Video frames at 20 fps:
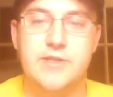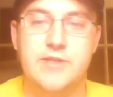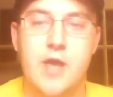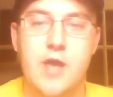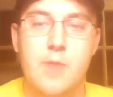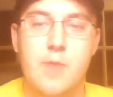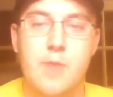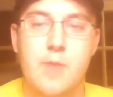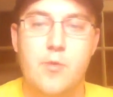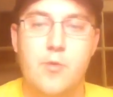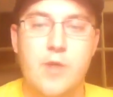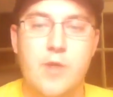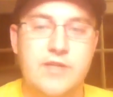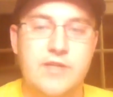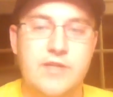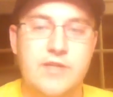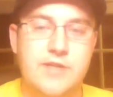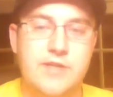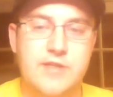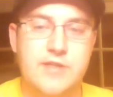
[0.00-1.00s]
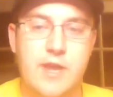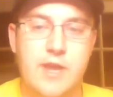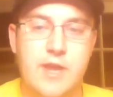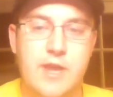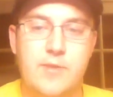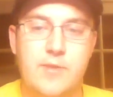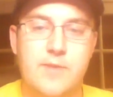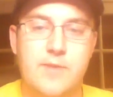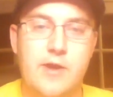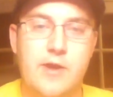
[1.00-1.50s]
But what does scare me
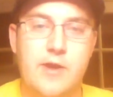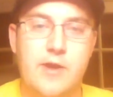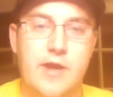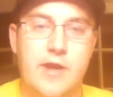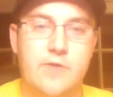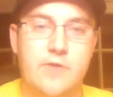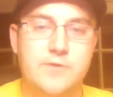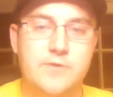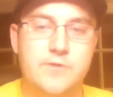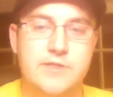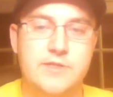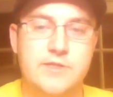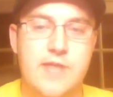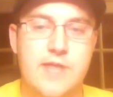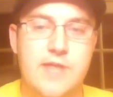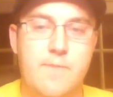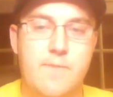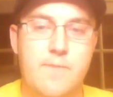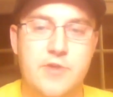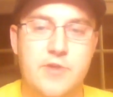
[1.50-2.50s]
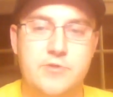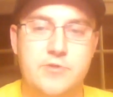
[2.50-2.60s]
about Ingles is that Mitchell